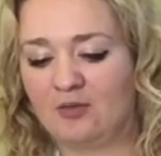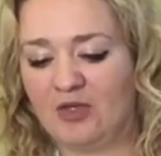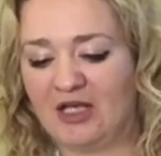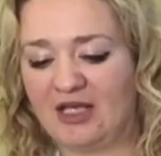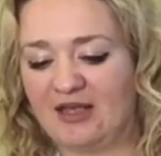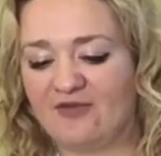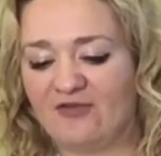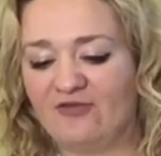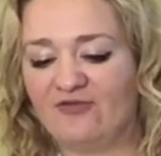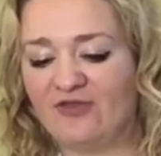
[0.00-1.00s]
but it gave
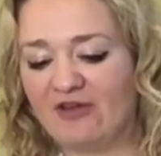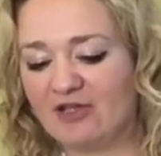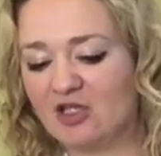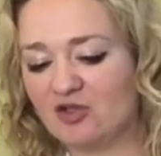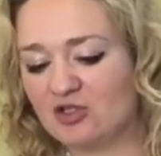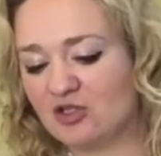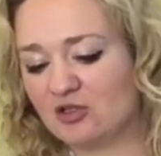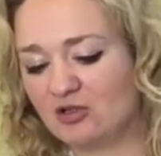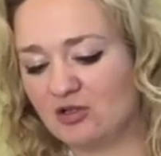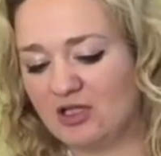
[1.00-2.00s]
a very good
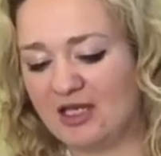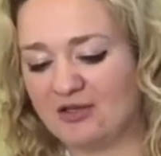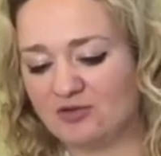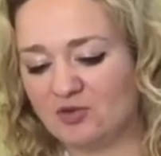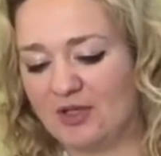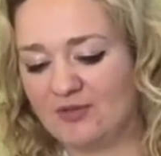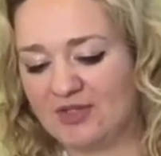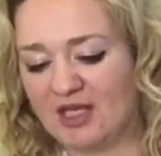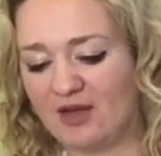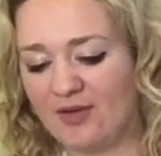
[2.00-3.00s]
yield while it
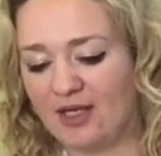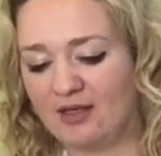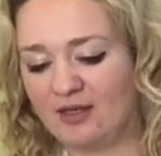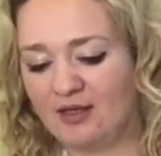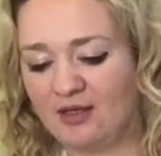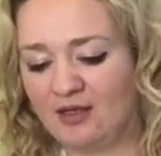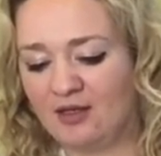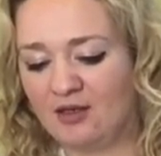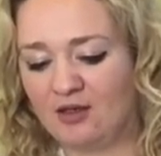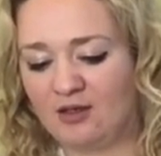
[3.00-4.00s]
was going.
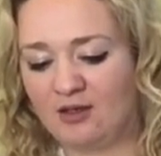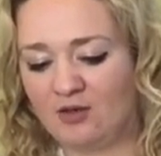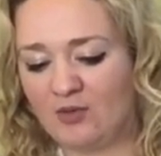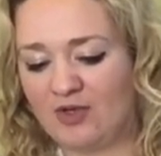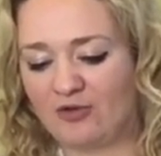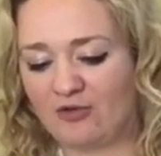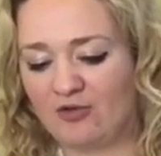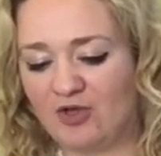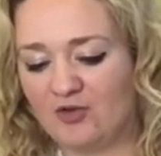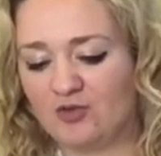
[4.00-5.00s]
Well
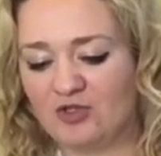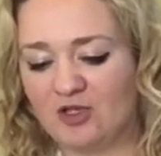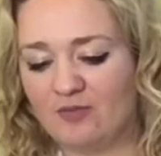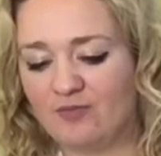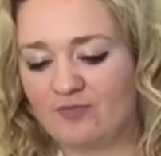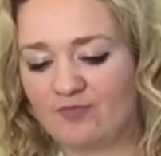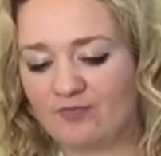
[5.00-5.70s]
through the autumn,